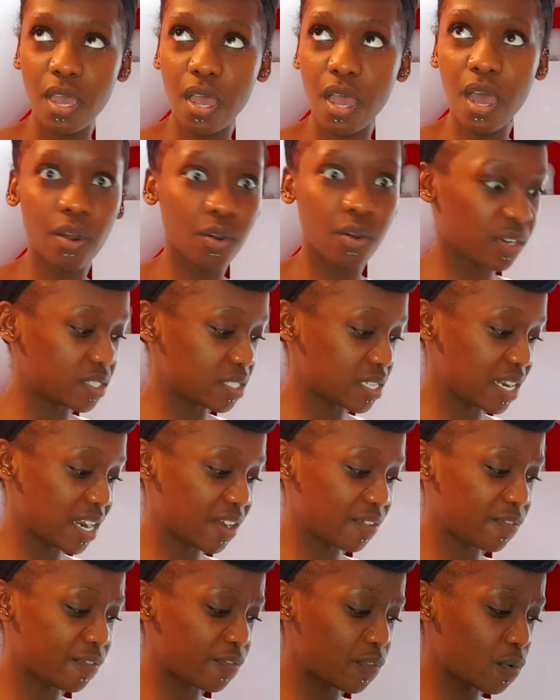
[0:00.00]
how long is it,
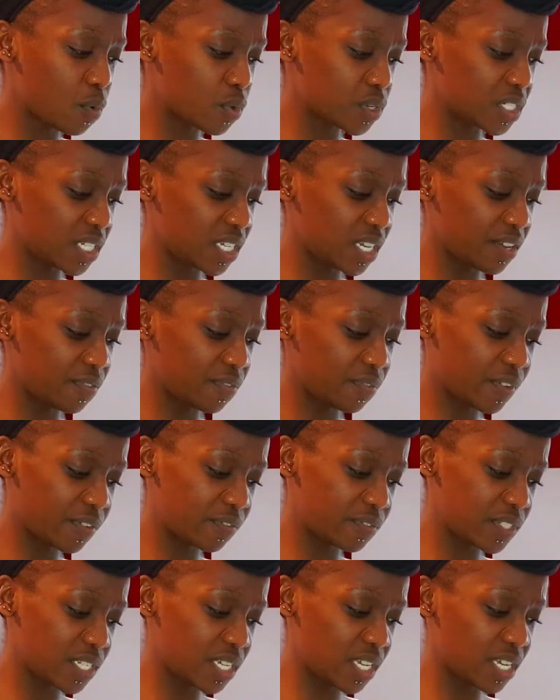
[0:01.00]
like 40,
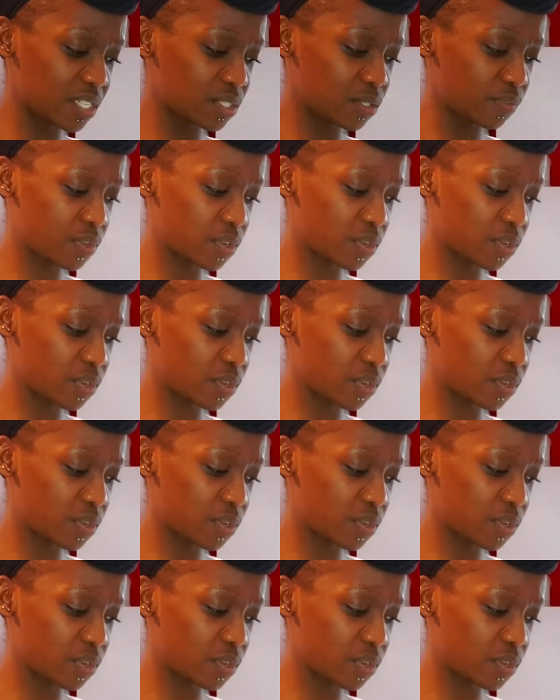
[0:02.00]
50 years of